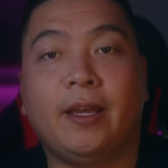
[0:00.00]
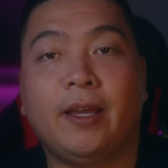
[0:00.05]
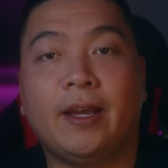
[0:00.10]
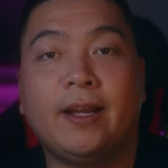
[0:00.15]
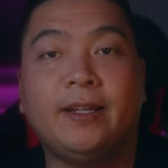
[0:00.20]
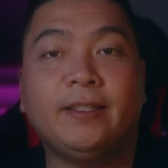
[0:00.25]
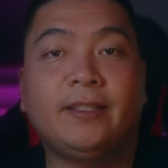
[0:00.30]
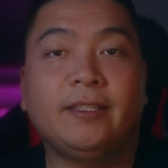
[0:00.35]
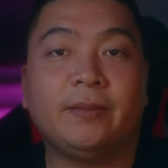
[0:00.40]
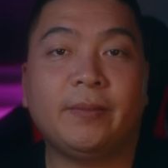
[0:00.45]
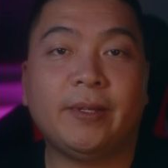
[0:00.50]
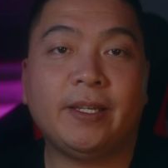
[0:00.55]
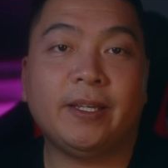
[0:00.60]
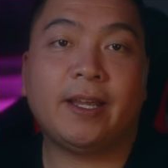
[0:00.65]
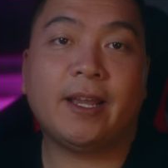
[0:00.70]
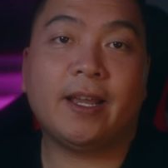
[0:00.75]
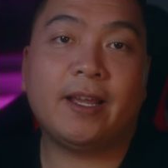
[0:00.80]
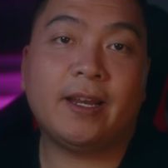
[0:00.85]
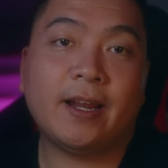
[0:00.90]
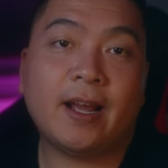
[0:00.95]
guys, it's me
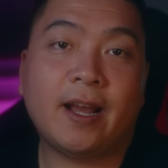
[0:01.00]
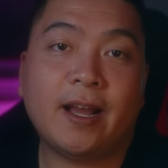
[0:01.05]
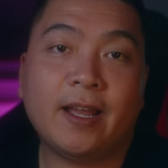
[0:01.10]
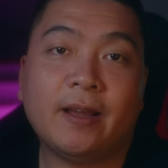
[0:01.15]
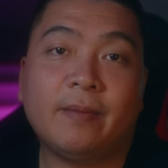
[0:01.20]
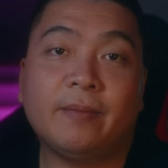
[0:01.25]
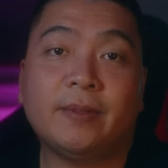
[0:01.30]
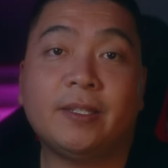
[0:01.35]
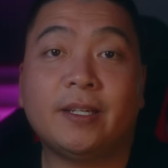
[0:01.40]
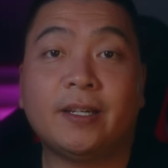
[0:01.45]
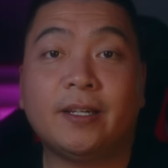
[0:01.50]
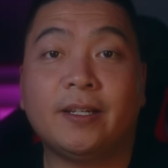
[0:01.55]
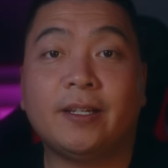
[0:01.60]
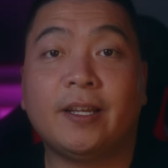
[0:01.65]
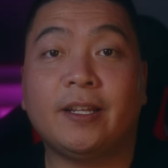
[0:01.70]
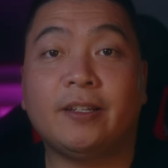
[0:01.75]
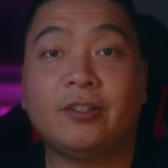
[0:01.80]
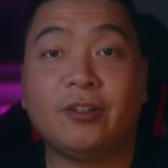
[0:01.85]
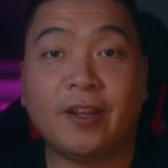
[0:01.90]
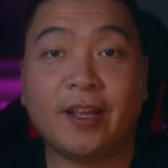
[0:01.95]
again. I am
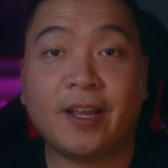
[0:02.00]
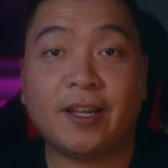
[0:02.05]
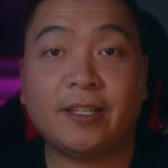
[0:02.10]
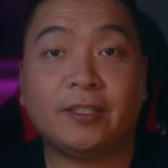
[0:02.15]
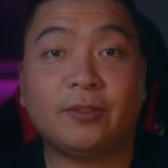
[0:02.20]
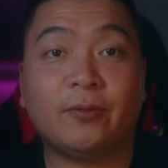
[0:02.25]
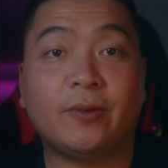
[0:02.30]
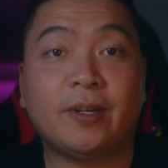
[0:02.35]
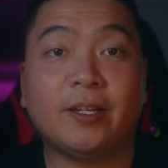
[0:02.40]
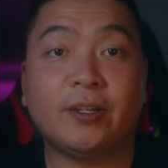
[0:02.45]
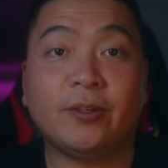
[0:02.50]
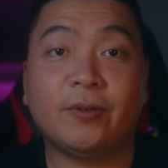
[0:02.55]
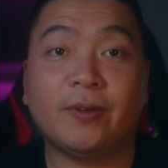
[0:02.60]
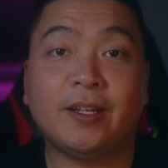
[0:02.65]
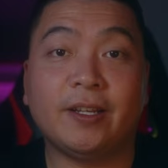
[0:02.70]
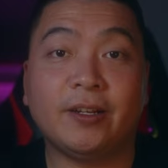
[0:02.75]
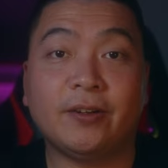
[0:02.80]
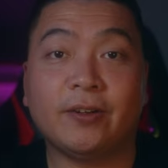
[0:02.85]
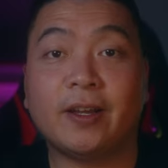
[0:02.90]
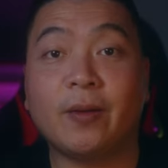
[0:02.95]
Tung and today I just want to do
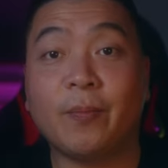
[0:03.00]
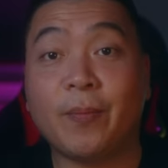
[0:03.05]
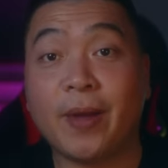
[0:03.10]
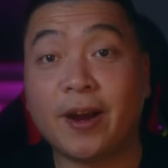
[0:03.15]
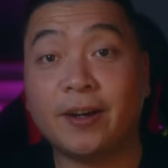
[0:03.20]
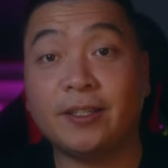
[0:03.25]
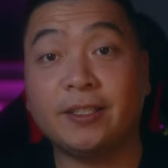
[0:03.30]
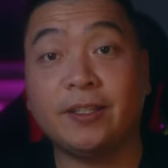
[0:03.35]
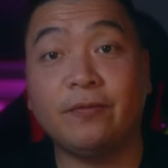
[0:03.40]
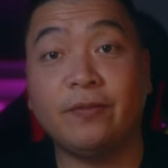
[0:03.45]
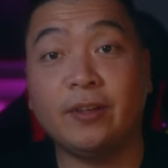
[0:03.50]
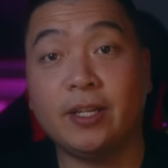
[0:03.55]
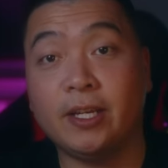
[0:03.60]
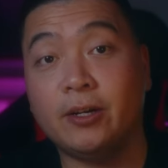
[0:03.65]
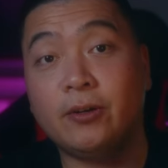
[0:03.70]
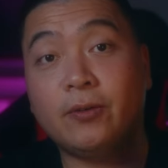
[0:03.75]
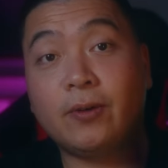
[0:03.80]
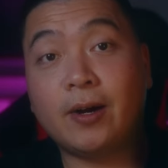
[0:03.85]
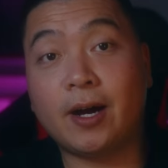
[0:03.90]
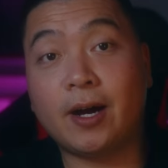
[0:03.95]
a little comparison video